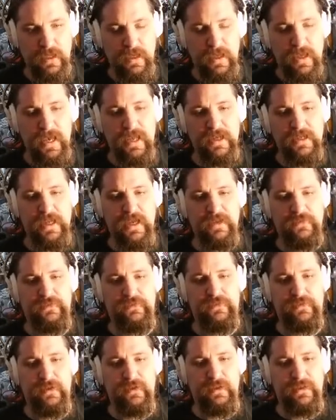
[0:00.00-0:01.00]
And
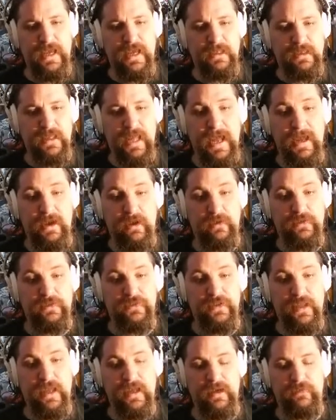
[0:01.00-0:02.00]
yes, that ladder is
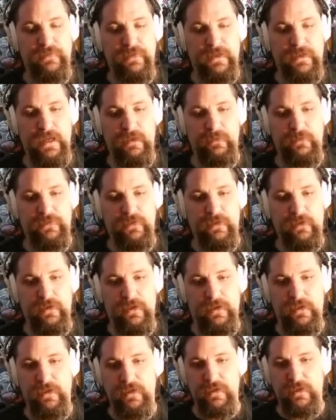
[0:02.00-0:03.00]
the end of the game, as you're going
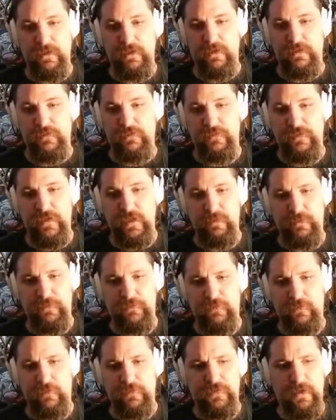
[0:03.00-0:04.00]
to see, but
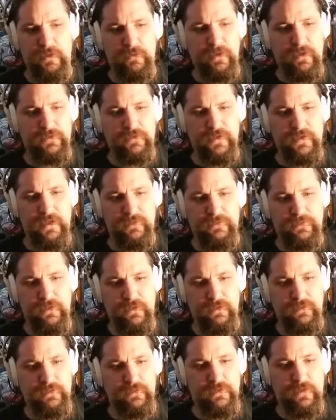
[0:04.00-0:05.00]
first I want to see if
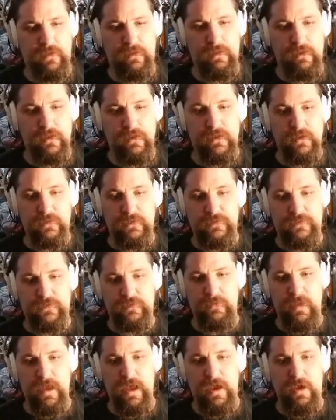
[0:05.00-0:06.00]
there's
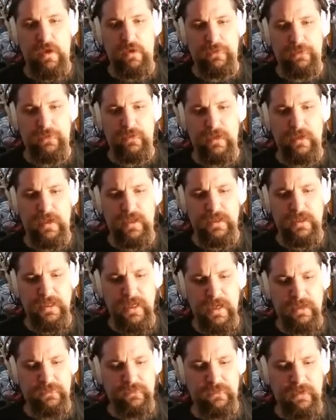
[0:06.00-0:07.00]
some health. And
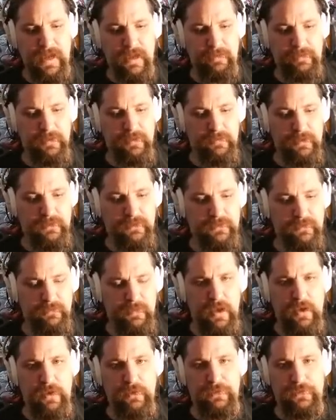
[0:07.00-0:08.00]
yes, there happened to be some
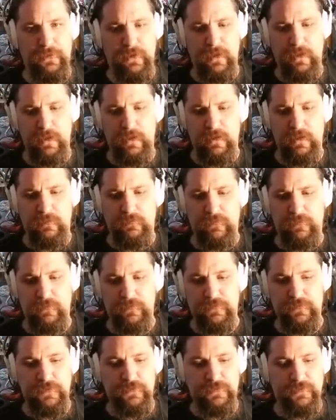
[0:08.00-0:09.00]
health
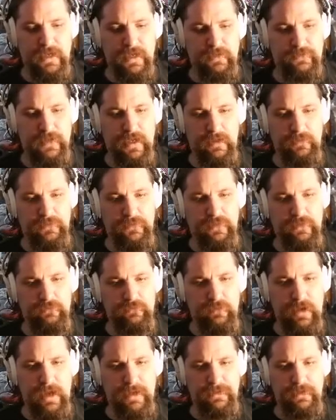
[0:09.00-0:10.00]
first, because yes, I was in
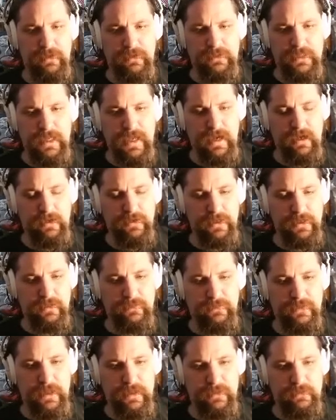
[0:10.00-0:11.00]
rather dire need
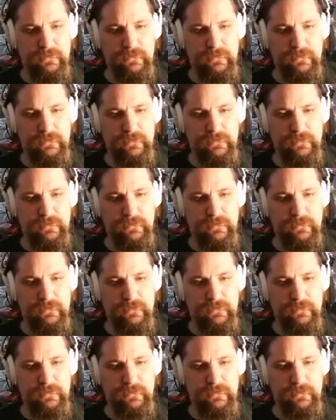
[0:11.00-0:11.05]
of that.